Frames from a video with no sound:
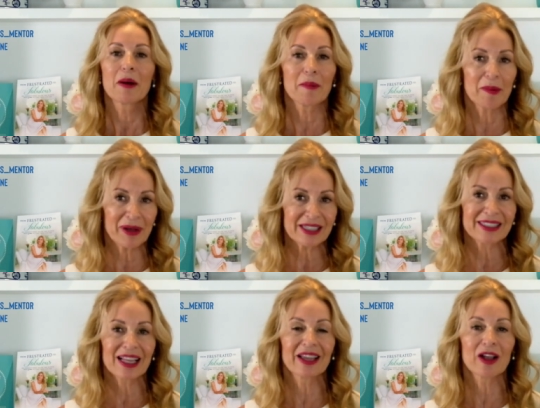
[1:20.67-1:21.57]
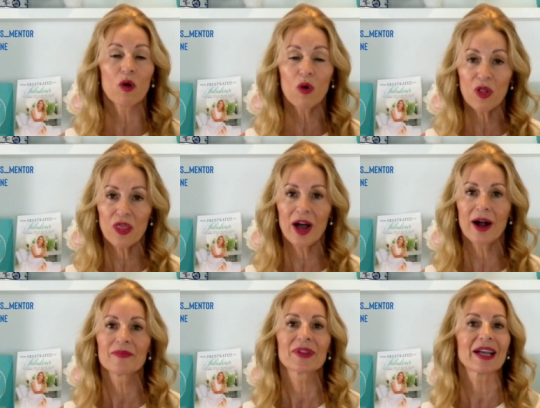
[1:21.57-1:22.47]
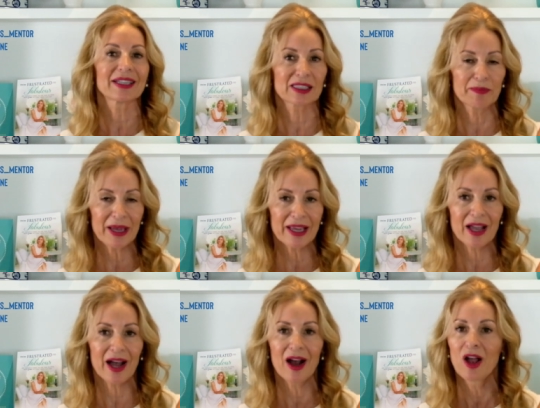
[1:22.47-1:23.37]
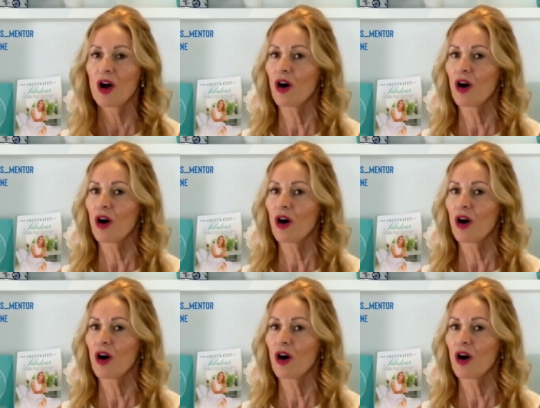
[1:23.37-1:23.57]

I'm a best selling author, a speaker